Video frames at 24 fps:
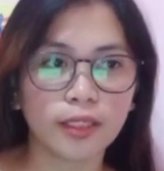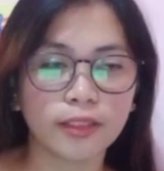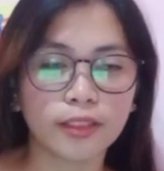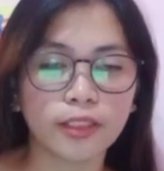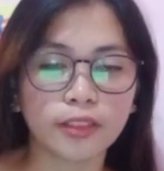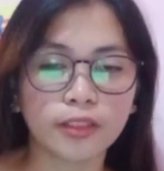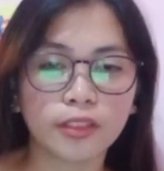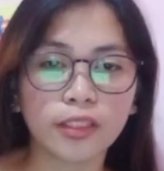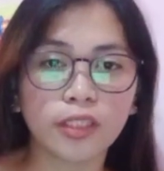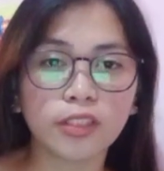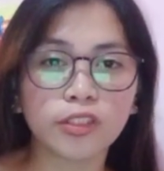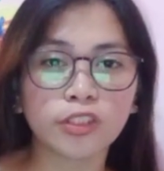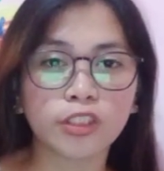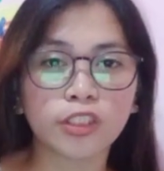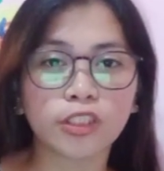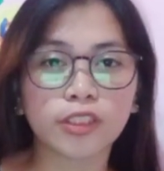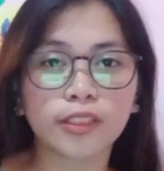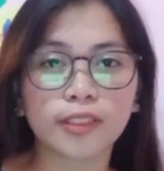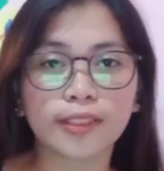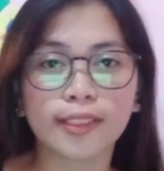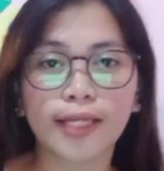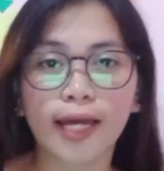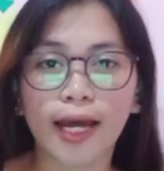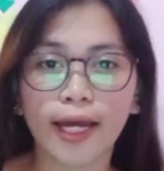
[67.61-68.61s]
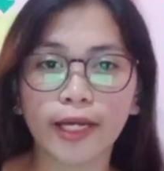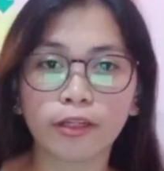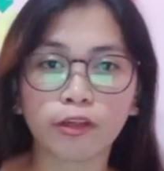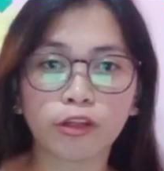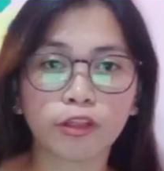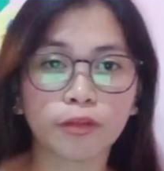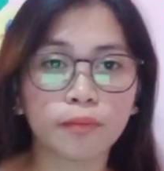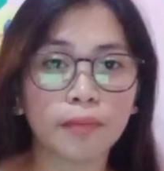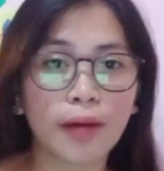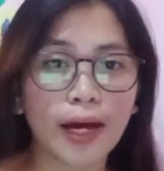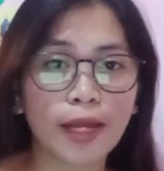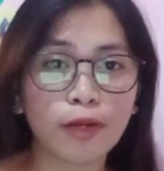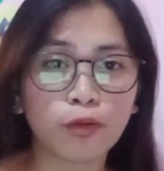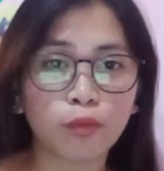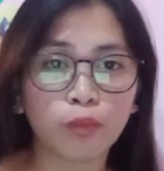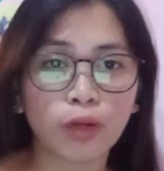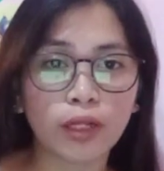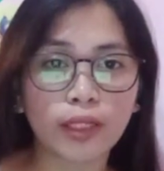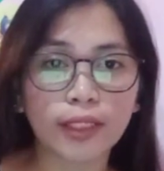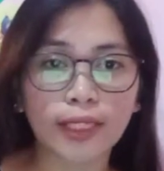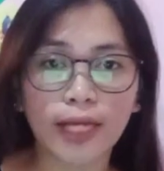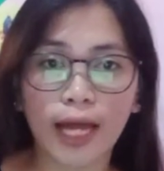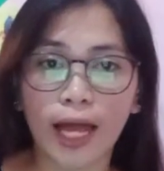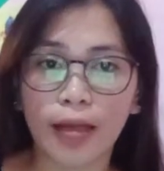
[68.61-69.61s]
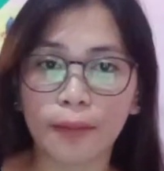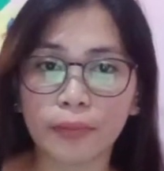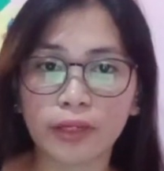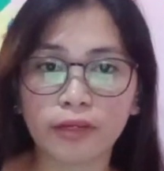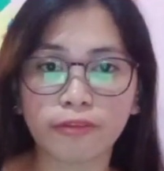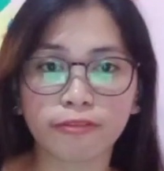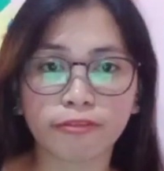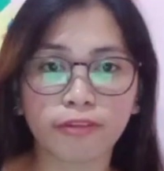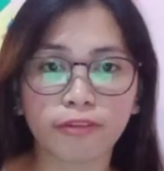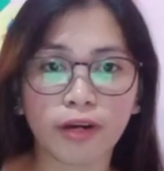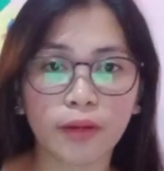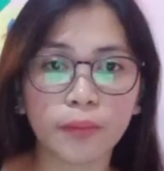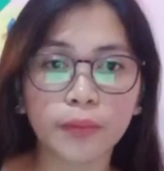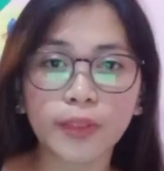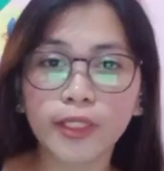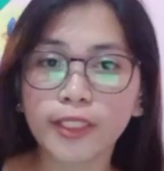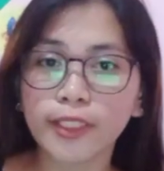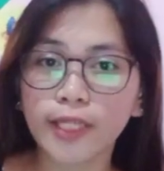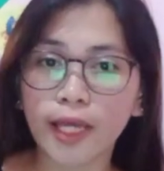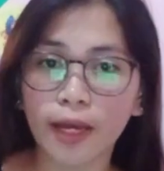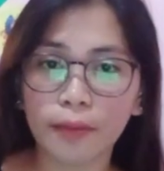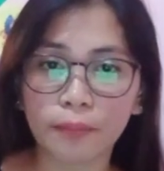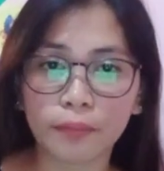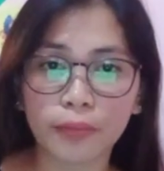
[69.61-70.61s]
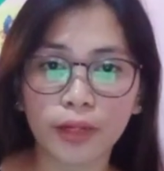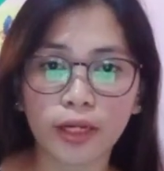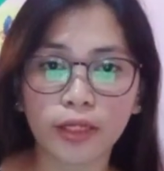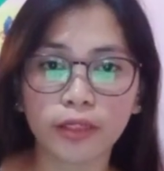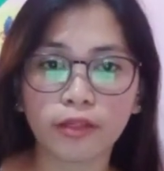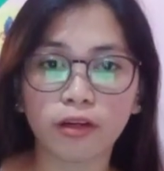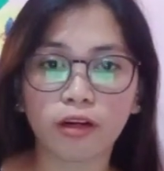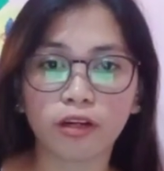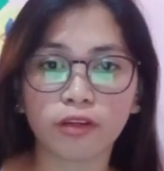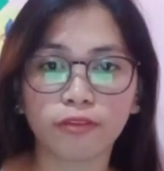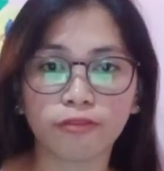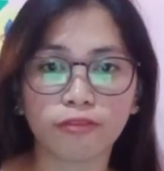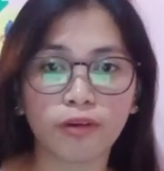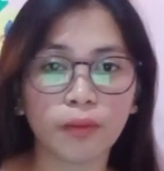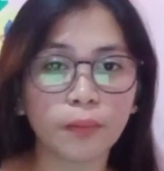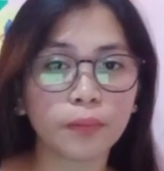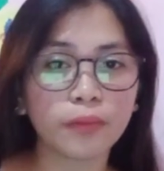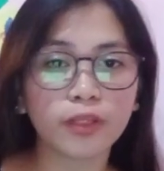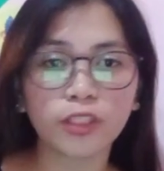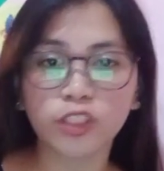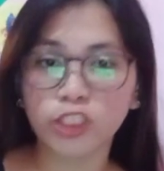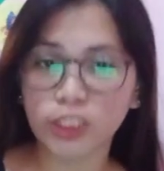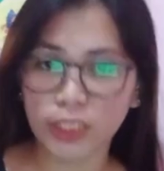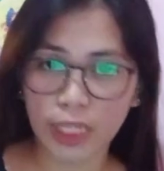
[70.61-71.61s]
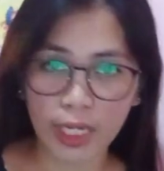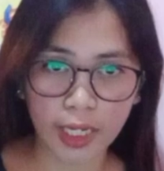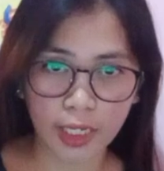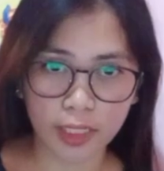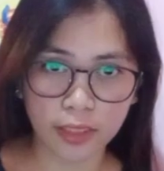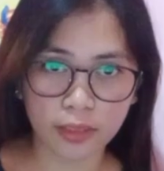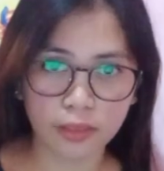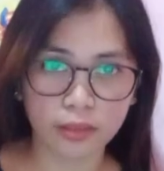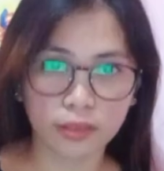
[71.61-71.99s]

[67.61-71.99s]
the teacher's guide or manual coming from the DepEd or from the CHED.